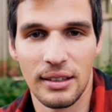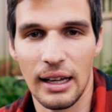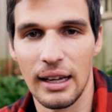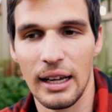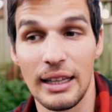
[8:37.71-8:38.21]

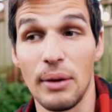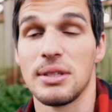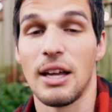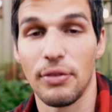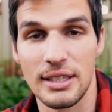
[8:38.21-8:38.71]
And that
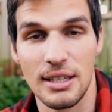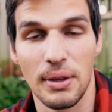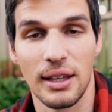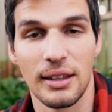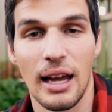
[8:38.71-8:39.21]
was definitely
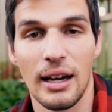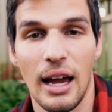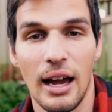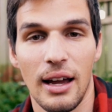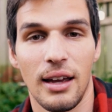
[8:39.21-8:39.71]
something that
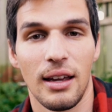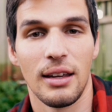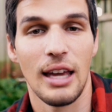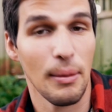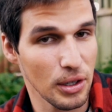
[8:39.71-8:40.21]
I
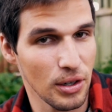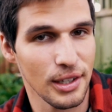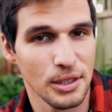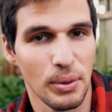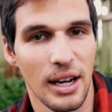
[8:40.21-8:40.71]
came
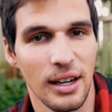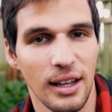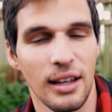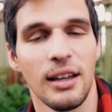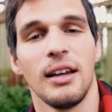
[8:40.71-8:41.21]
across when editing,